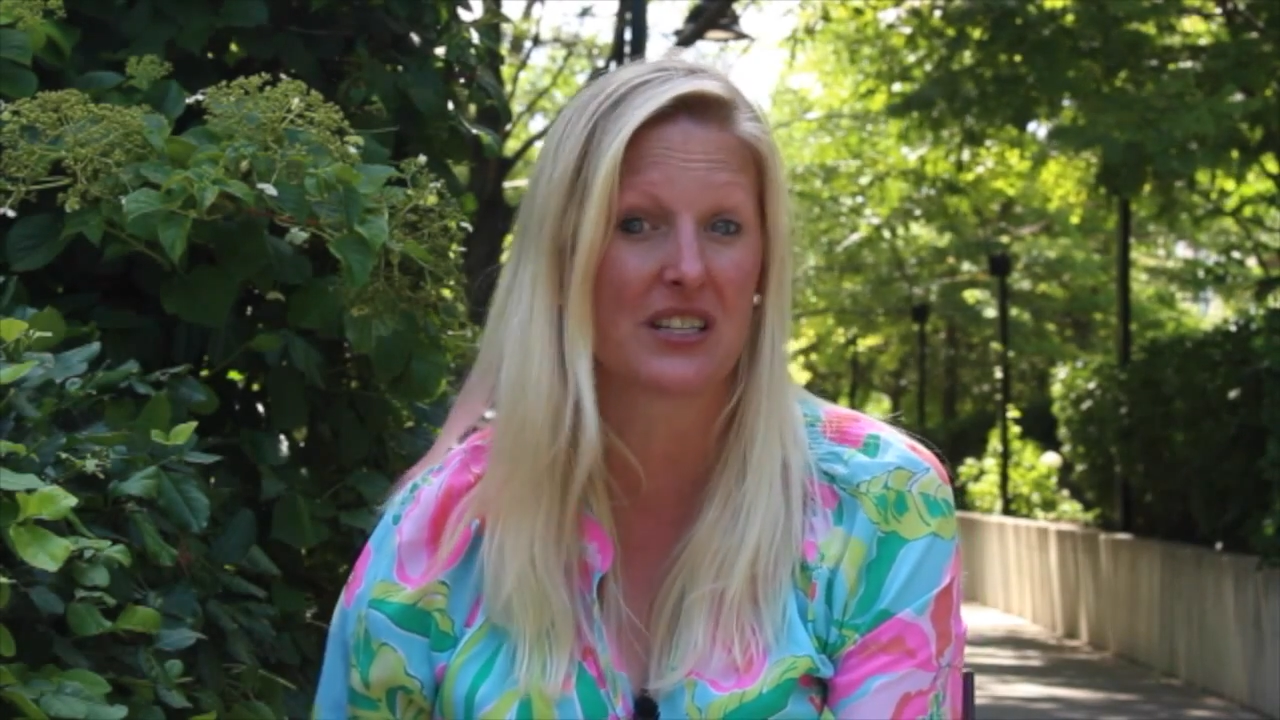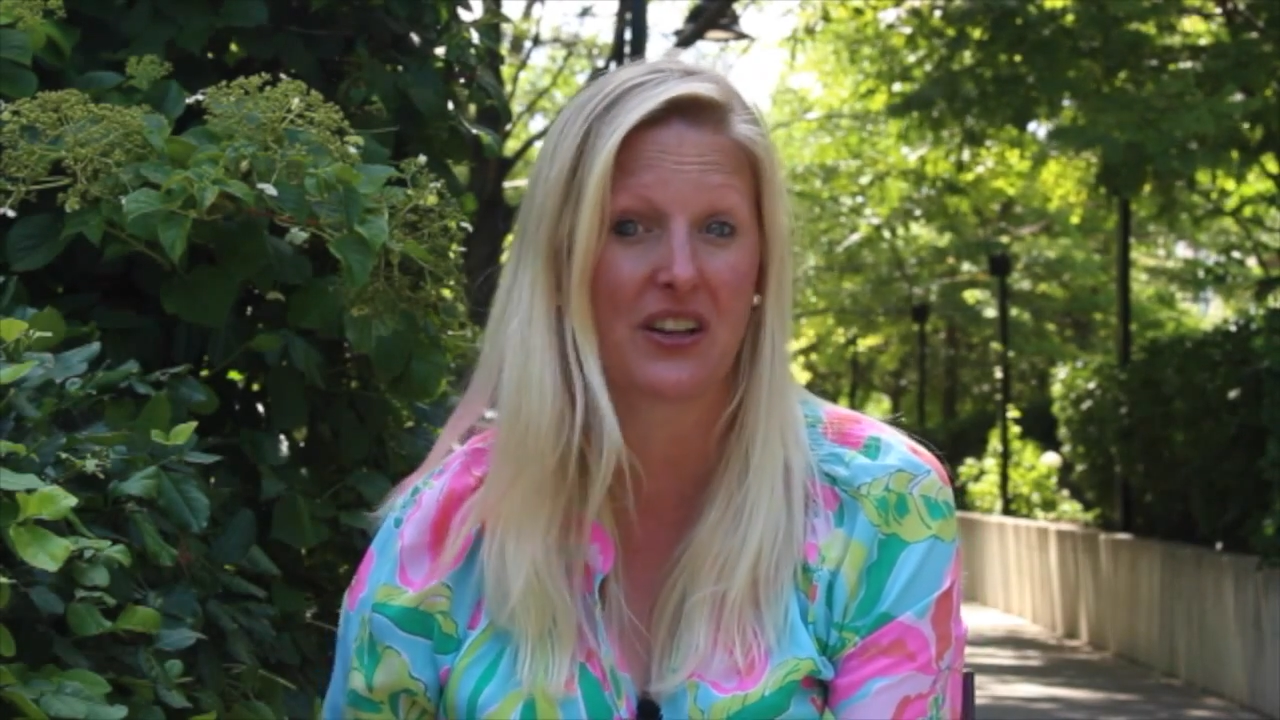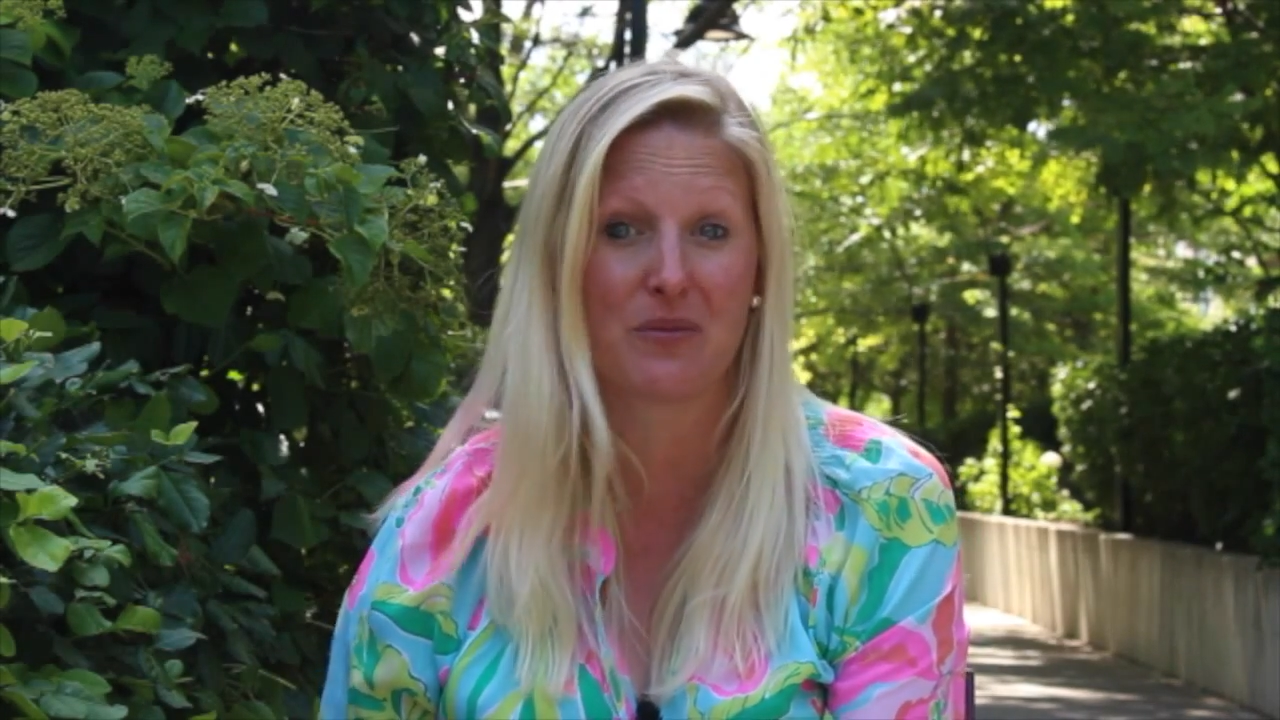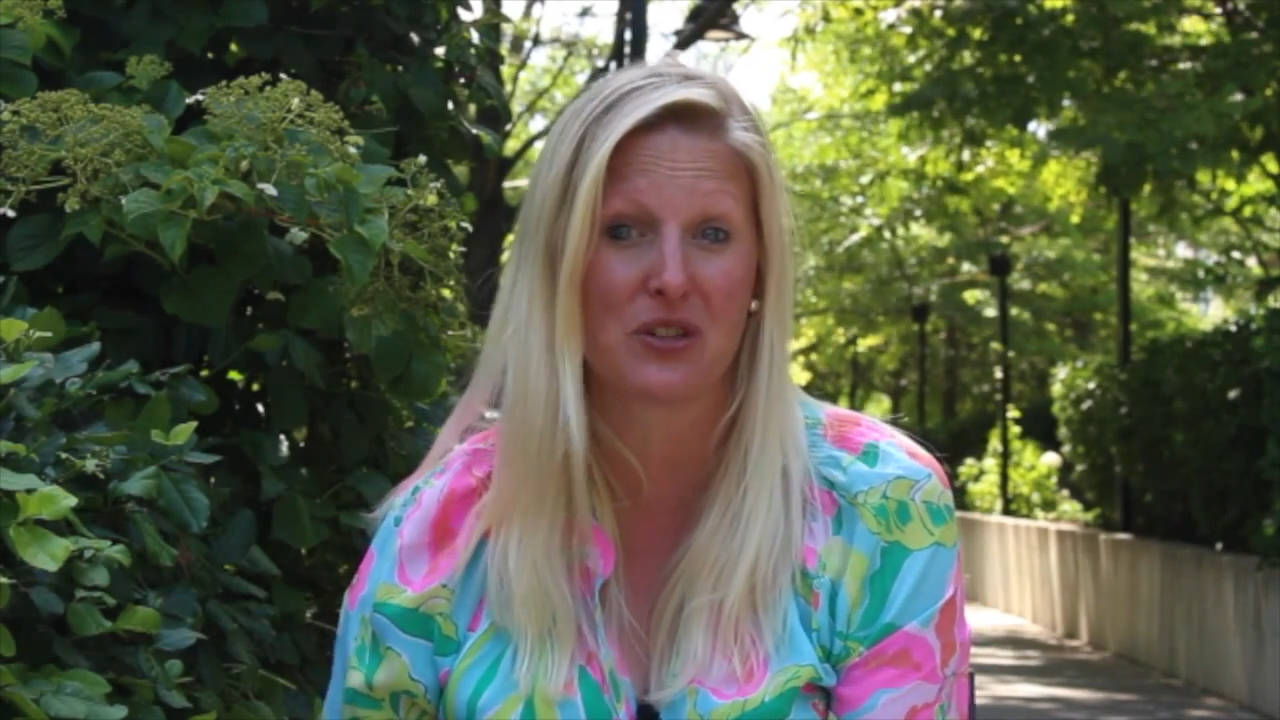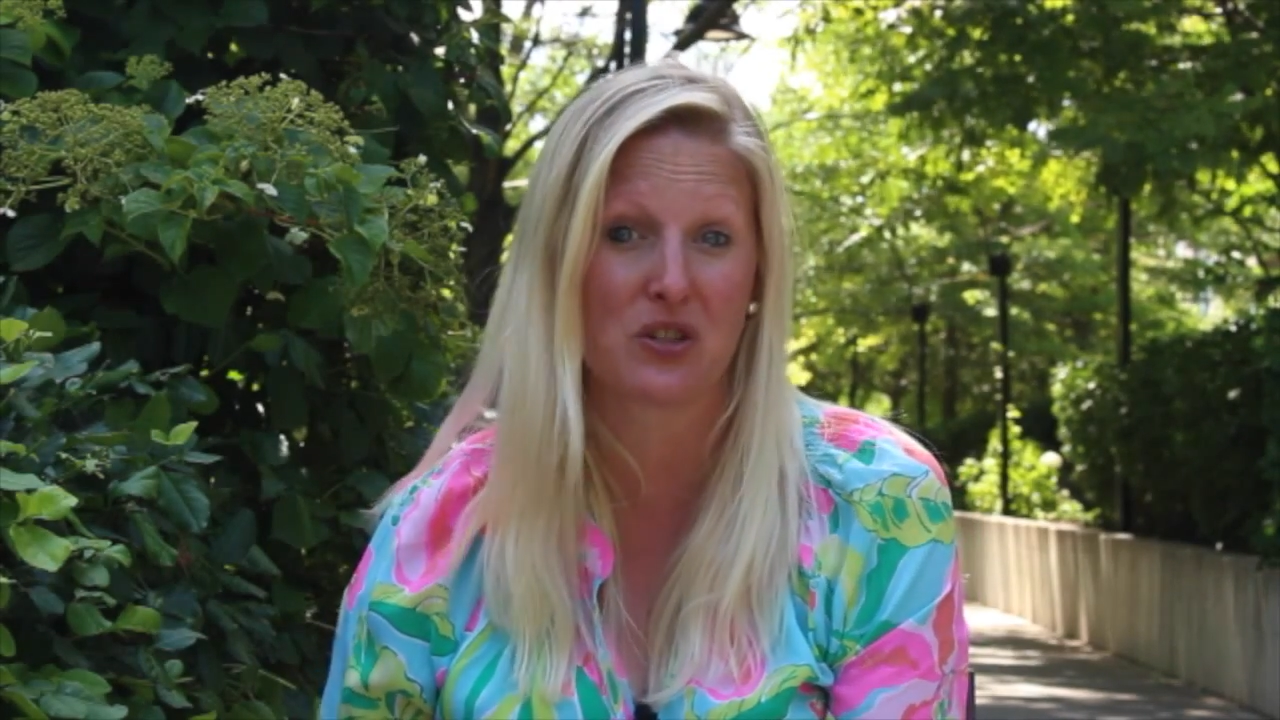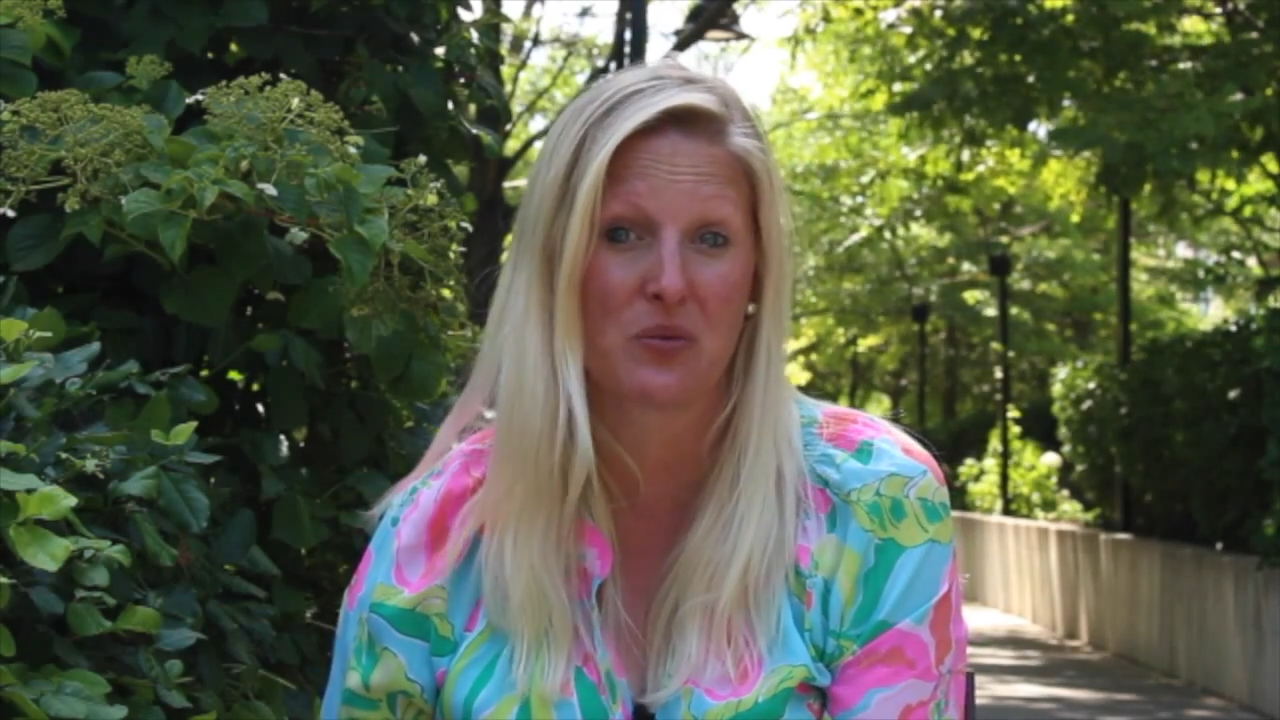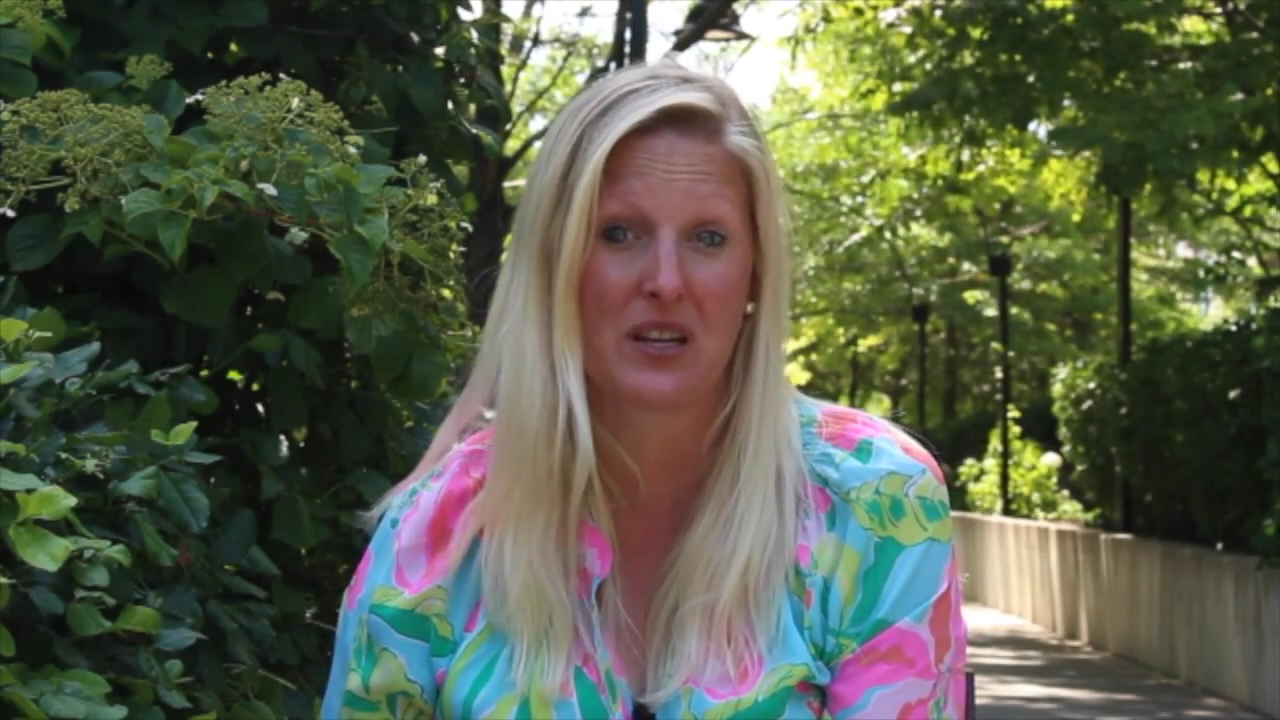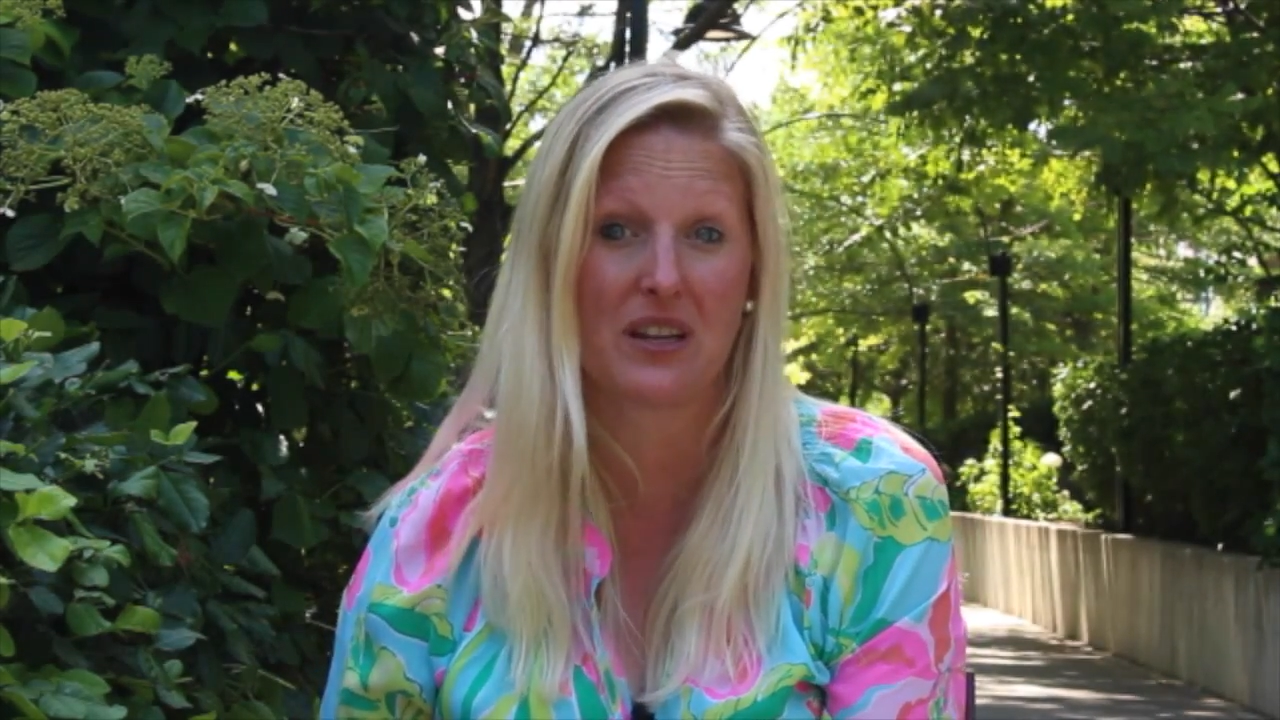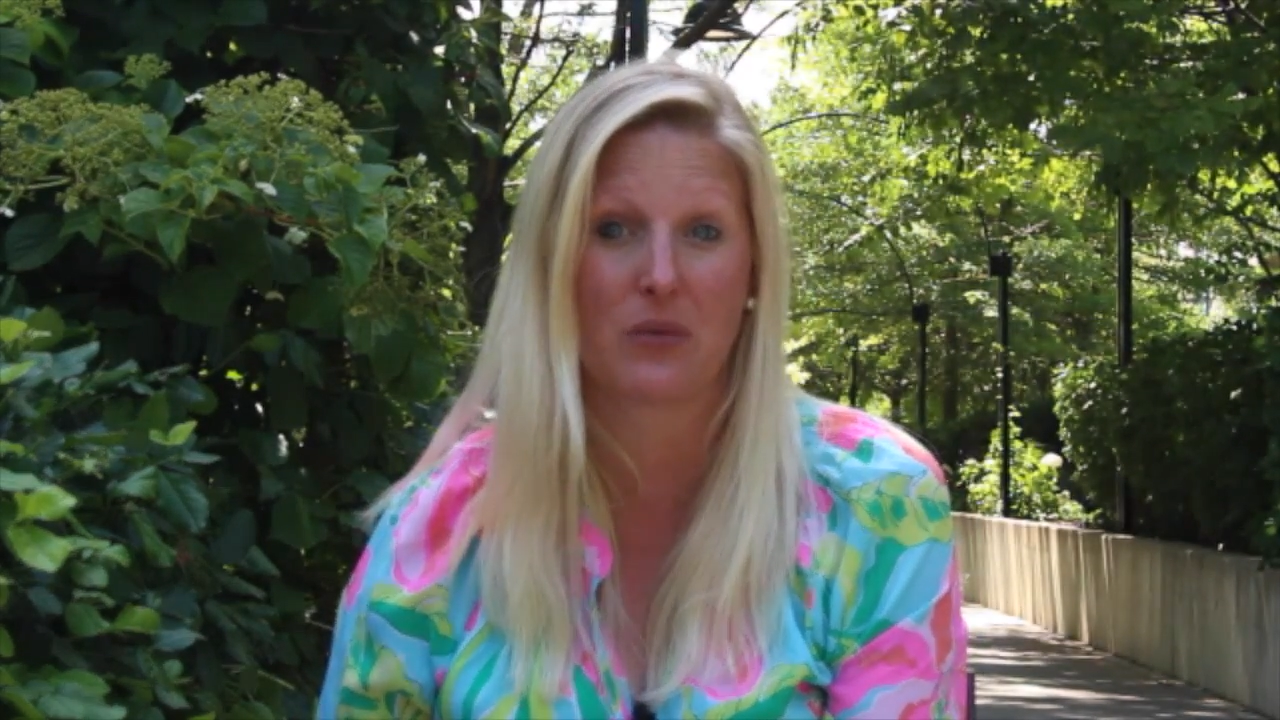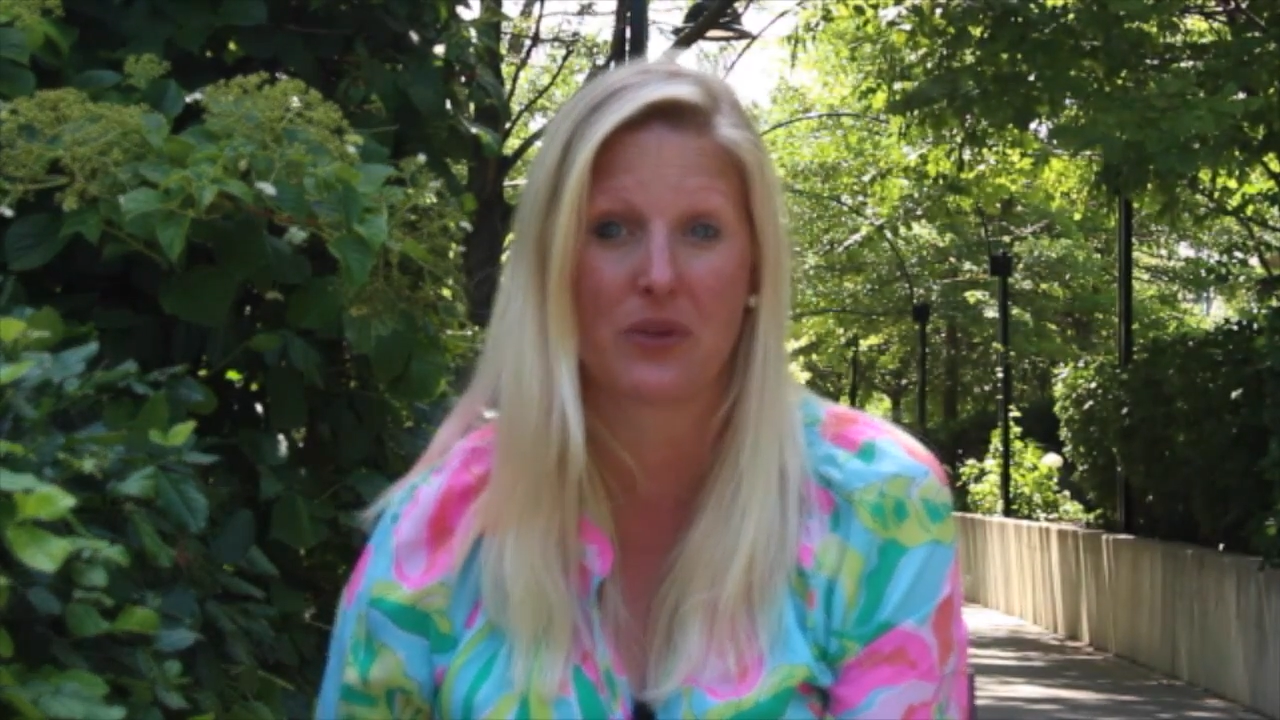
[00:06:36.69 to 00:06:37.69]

tell them to tweet it